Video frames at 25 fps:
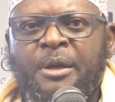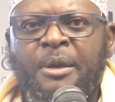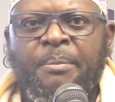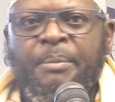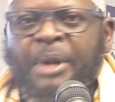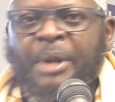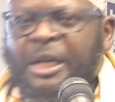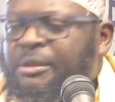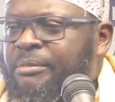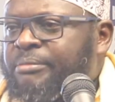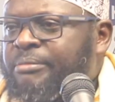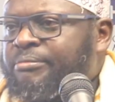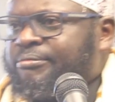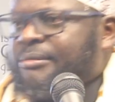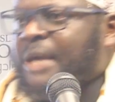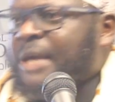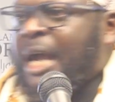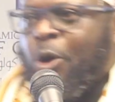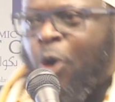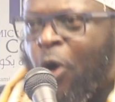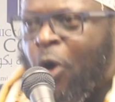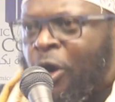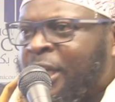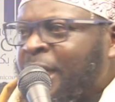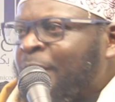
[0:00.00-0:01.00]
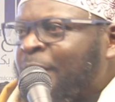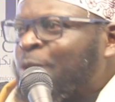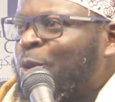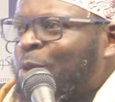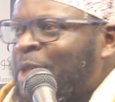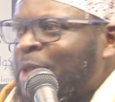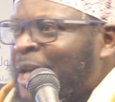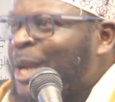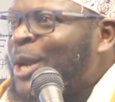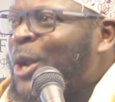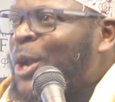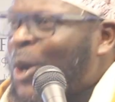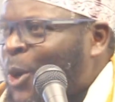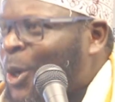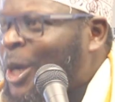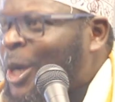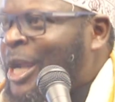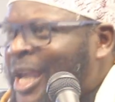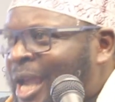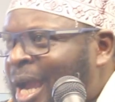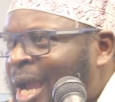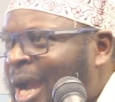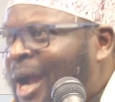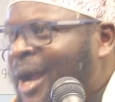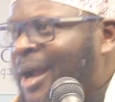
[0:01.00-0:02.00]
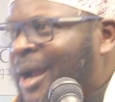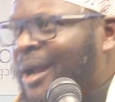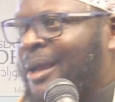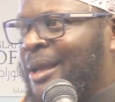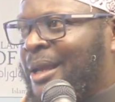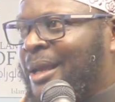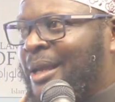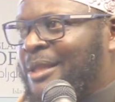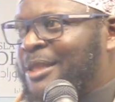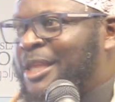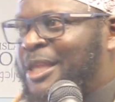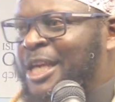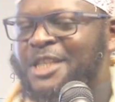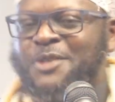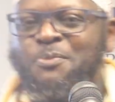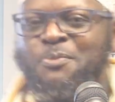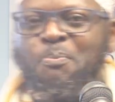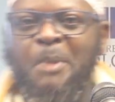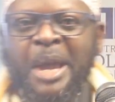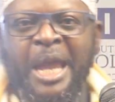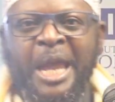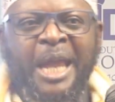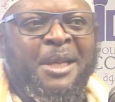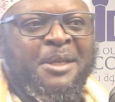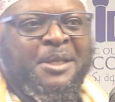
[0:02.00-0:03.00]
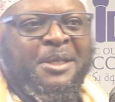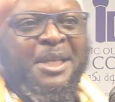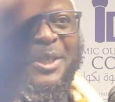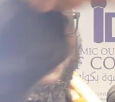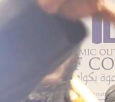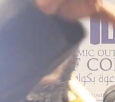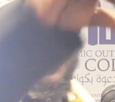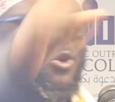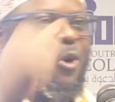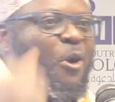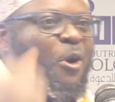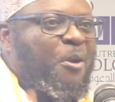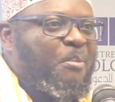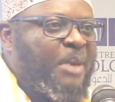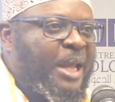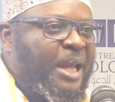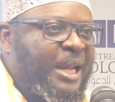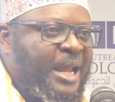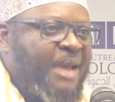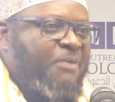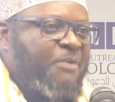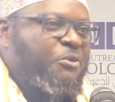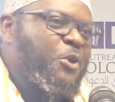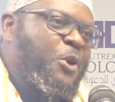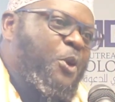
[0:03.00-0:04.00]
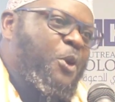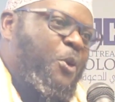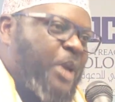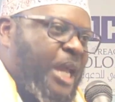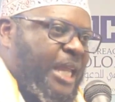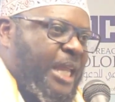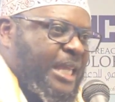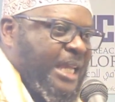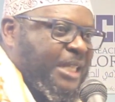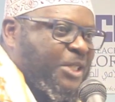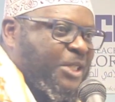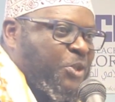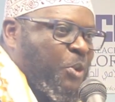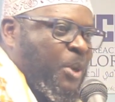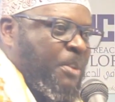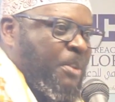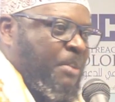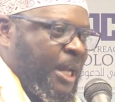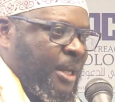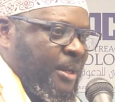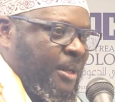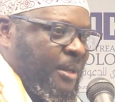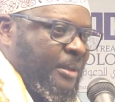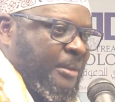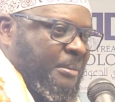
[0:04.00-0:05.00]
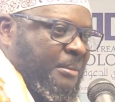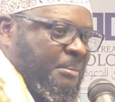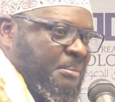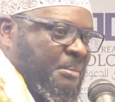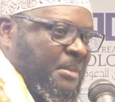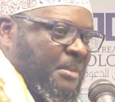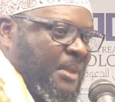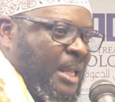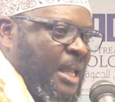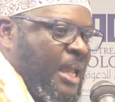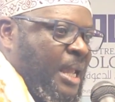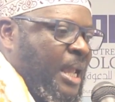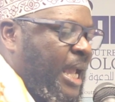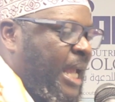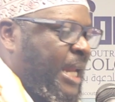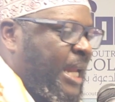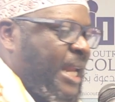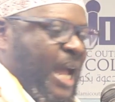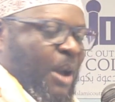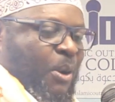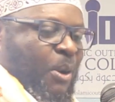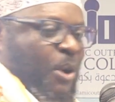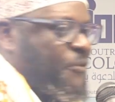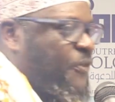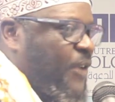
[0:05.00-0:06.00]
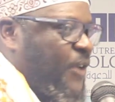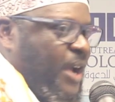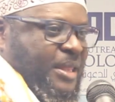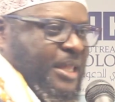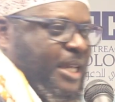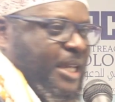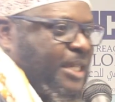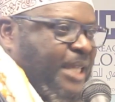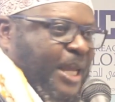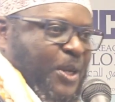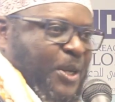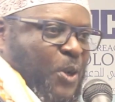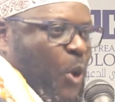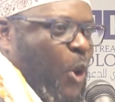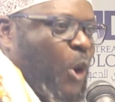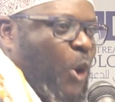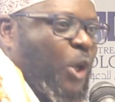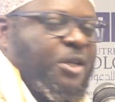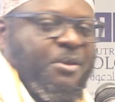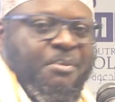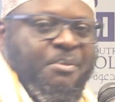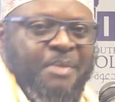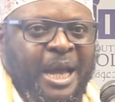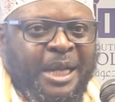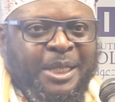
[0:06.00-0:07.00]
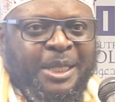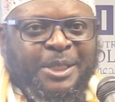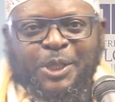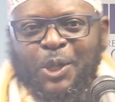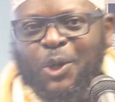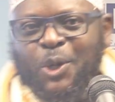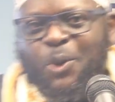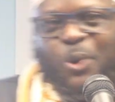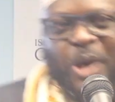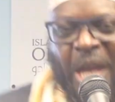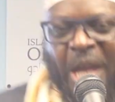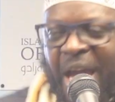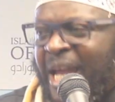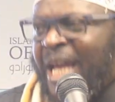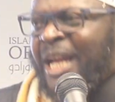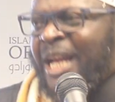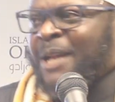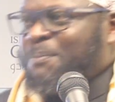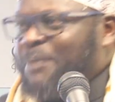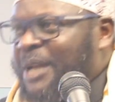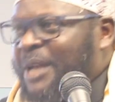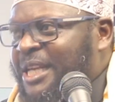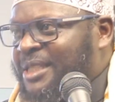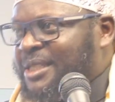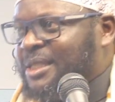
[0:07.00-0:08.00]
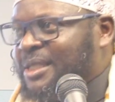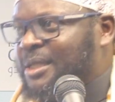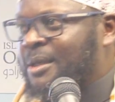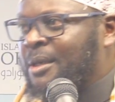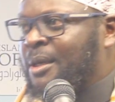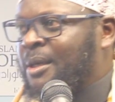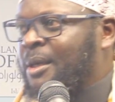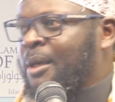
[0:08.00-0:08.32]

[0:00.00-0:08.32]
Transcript: But according to the law here, these men, these strong men, you know, we are just women. And our father is an old man, so we are helpless.